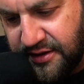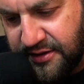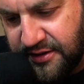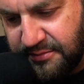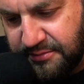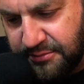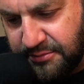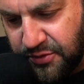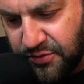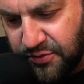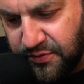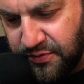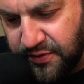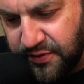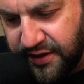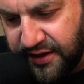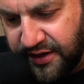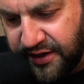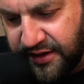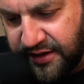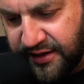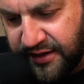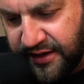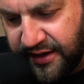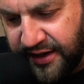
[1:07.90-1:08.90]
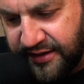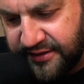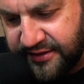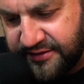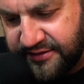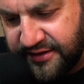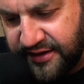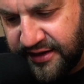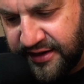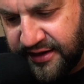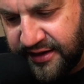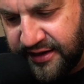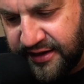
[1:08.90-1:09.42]
Marine
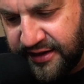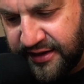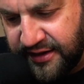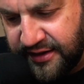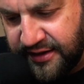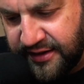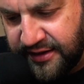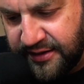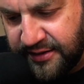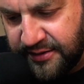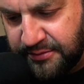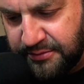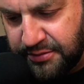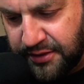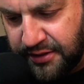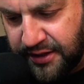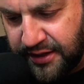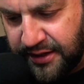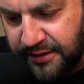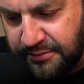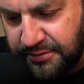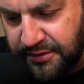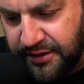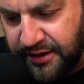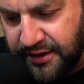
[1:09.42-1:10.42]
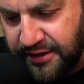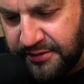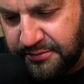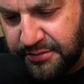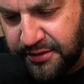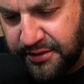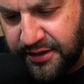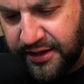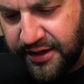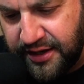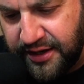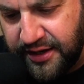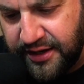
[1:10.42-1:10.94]
SAE, blah, blah,
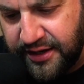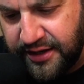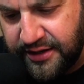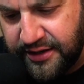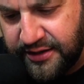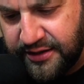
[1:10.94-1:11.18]
blah.